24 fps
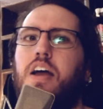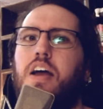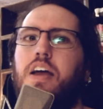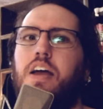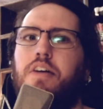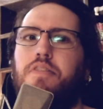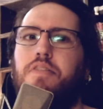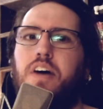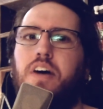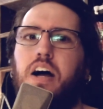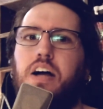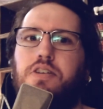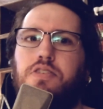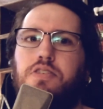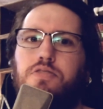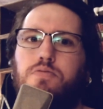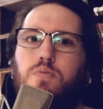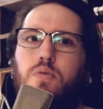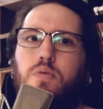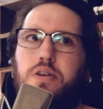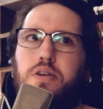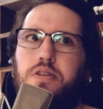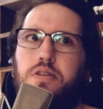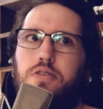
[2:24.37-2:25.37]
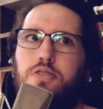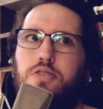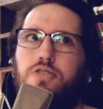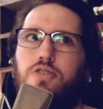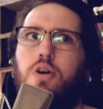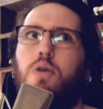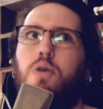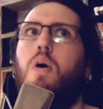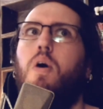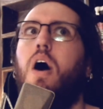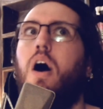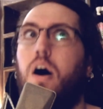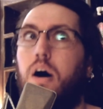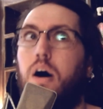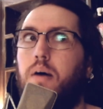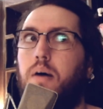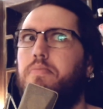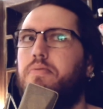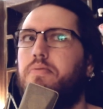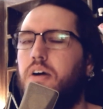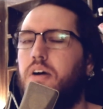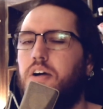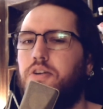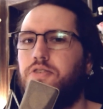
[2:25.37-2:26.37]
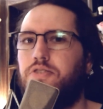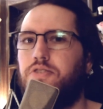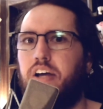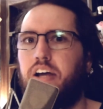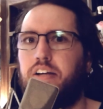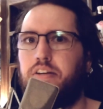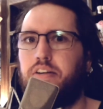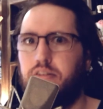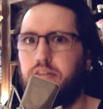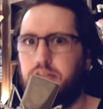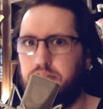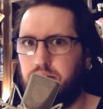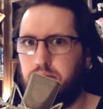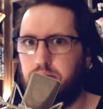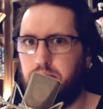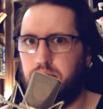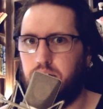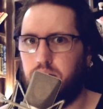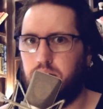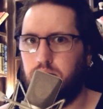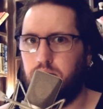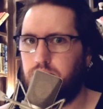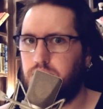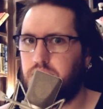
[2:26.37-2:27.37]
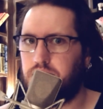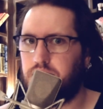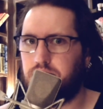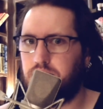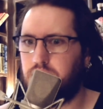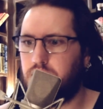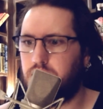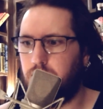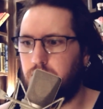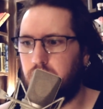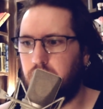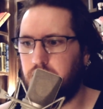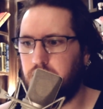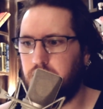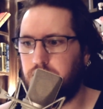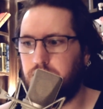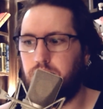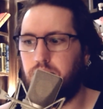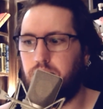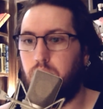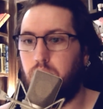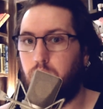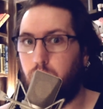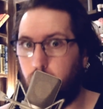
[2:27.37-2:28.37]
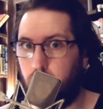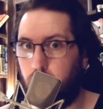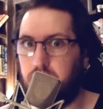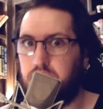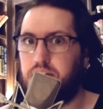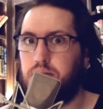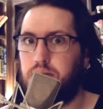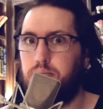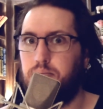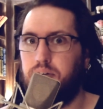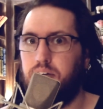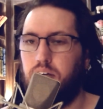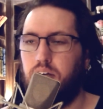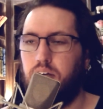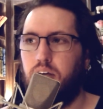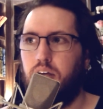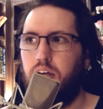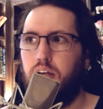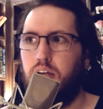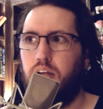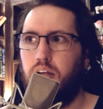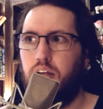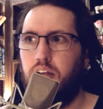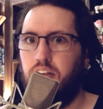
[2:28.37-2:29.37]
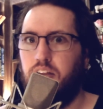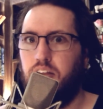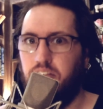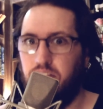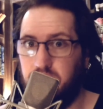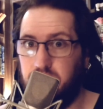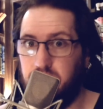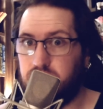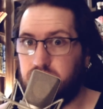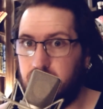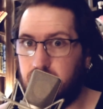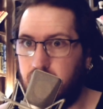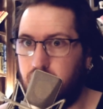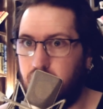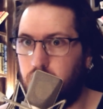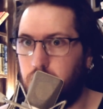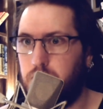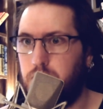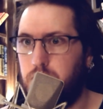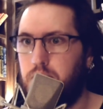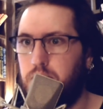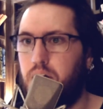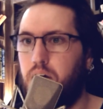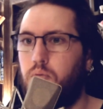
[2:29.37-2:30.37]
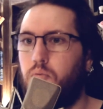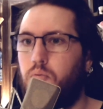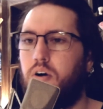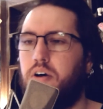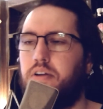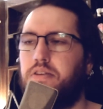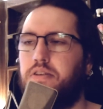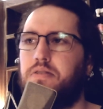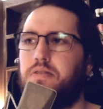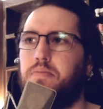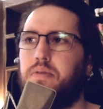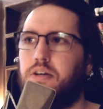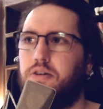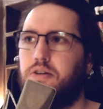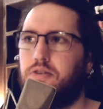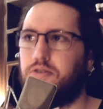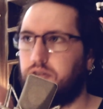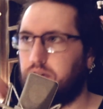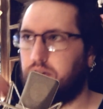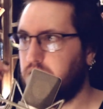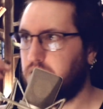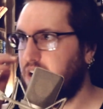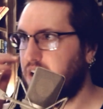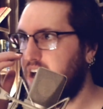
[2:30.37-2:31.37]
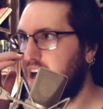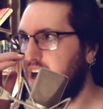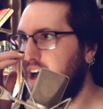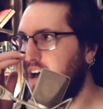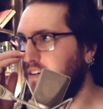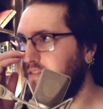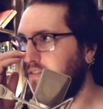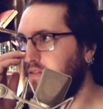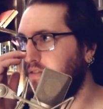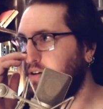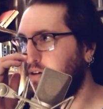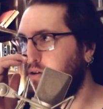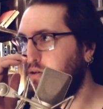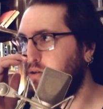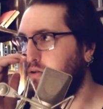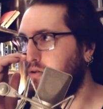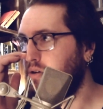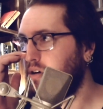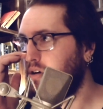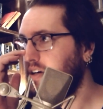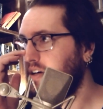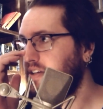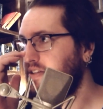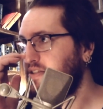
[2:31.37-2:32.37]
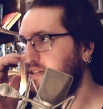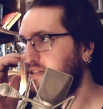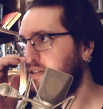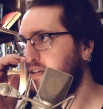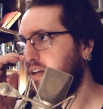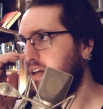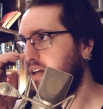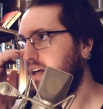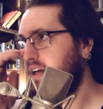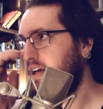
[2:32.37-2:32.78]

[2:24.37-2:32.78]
if I just want to show a project to somebody who doesn't know what I do, I want it to be this album. I want to make sure that every chorus